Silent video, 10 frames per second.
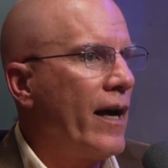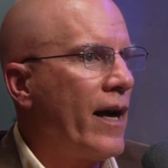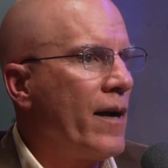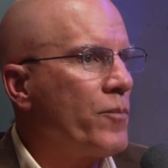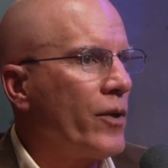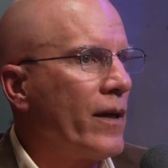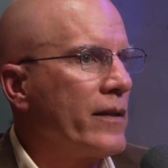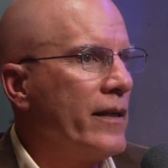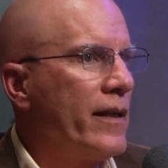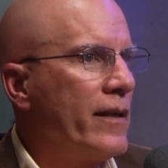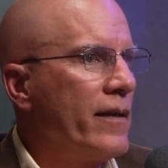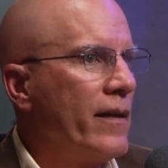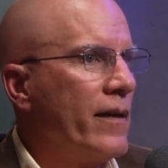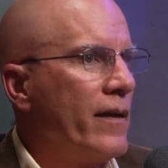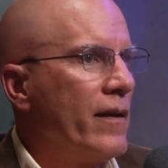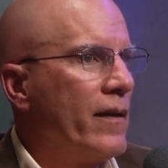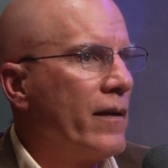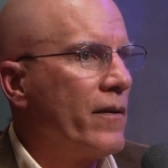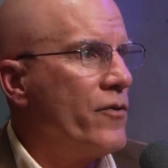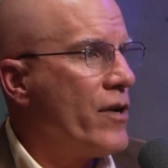I plugged in
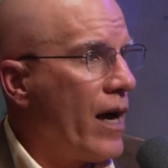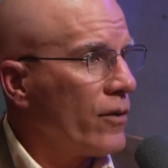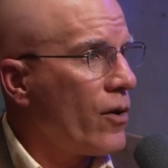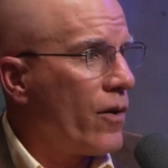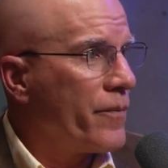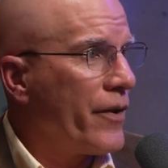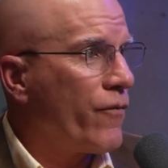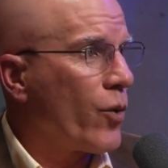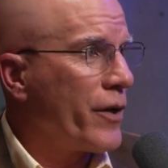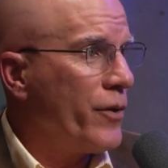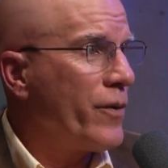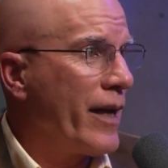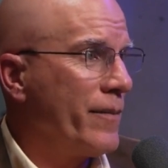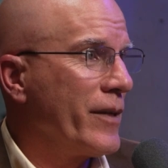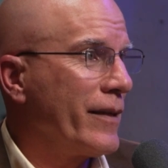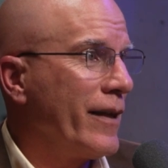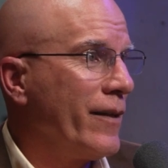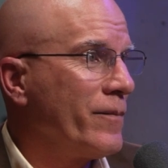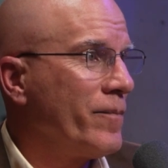not long before you came to town.